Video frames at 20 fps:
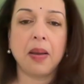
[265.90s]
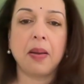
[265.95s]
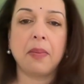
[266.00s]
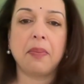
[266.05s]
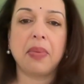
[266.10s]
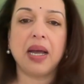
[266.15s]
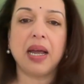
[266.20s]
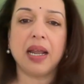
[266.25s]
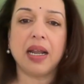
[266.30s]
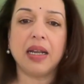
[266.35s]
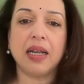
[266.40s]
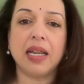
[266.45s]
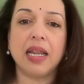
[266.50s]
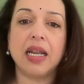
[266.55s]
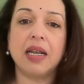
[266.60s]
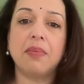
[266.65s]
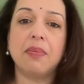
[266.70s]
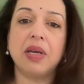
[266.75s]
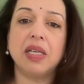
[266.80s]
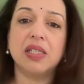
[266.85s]
But
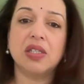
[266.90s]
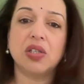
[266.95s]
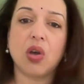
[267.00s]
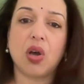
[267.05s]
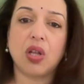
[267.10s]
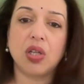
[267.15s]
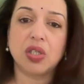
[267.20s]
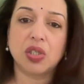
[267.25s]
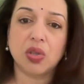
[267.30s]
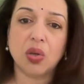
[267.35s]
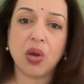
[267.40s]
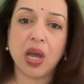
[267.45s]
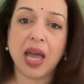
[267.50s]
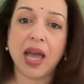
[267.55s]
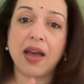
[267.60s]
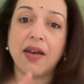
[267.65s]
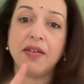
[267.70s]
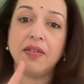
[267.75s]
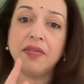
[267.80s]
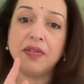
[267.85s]
it must also
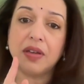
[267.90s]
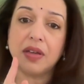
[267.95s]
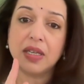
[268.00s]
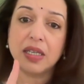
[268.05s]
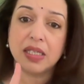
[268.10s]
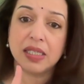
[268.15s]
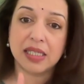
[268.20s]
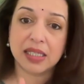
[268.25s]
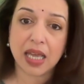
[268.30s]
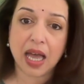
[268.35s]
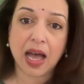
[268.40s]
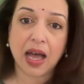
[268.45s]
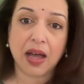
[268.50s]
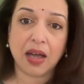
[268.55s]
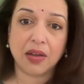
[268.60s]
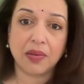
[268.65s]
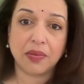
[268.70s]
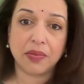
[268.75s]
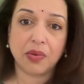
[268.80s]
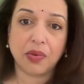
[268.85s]
have Sa,
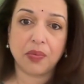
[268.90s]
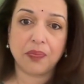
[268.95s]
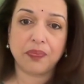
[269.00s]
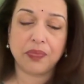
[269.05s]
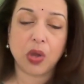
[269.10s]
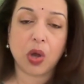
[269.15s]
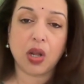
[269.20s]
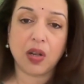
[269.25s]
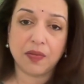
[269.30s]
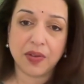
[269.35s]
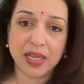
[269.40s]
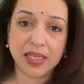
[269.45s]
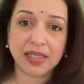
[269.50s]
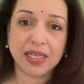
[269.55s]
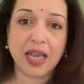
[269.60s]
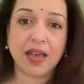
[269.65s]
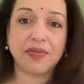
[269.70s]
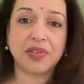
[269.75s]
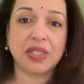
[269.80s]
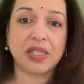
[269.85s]
always
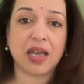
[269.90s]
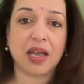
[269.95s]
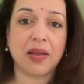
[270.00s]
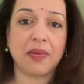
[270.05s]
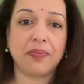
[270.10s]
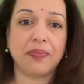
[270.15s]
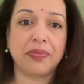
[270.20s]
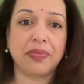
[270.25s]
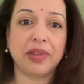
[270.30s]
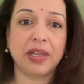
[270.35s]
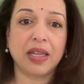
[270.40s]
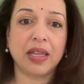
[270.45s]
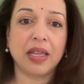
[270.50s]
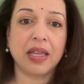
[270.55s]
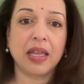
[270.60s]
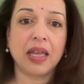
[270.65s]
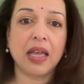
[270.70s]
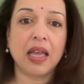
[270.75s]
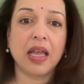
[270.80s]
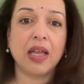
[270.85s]
have Sa.
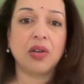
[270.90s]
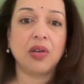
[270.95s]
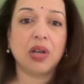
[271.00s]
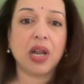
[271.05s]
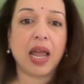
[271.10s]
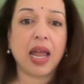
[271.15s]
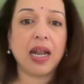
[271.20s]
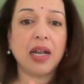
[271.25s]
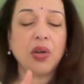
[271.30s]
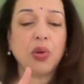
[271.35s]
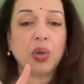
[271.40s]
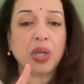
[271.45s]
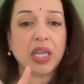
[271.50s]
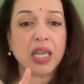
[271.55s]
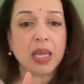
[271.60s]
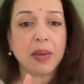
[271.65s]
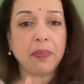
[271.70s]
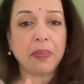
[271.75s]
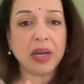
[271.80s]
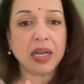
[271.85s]
And to
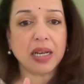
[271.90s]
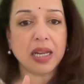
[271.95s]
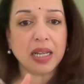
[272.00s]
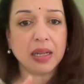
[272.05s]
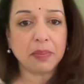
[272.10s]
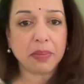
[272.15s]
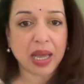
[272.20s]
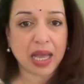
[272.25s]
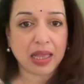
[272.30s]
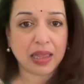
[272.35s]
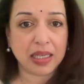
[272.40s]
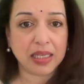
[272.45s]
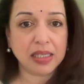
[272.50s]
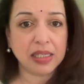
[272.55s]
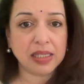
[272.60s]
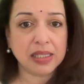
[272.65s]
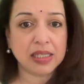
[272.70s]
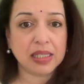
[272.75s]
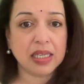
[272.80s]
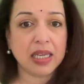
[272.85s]
keep it in
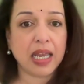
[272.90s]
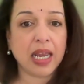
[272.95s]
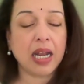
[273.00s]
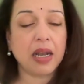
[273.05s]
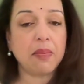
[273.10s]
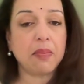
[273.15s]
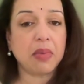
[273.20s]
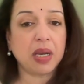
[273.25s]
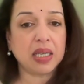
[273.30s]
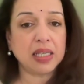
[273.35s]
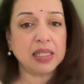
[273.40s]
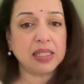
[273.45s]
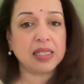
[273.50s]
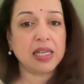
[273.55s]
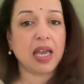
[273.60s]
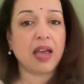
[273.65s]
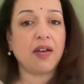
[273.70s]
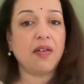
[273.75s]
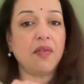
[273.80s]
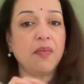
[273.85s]
balance, it must
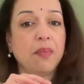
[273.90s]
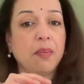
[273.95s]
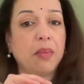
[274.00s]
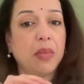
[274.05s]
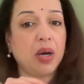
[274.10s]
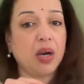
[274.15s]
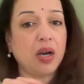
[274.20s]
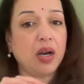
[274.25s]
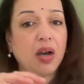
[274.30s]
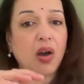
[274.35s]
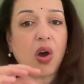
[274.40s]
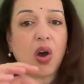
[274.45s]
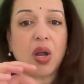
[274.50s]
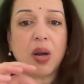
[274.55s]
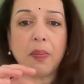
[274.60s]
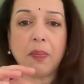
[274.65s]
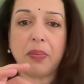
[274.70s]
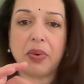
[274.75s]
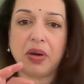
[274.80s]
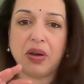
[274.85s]
have Ma
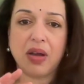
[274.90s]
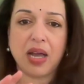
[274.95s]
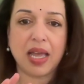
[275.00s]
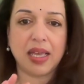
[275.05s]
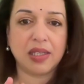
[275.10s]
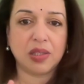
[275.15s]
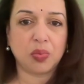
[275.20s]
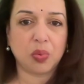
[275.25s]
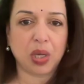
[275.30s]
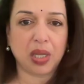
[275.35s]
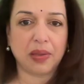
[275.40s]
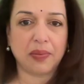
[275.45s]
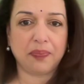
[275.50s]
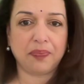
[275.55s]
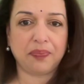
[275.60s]
or Pa as well.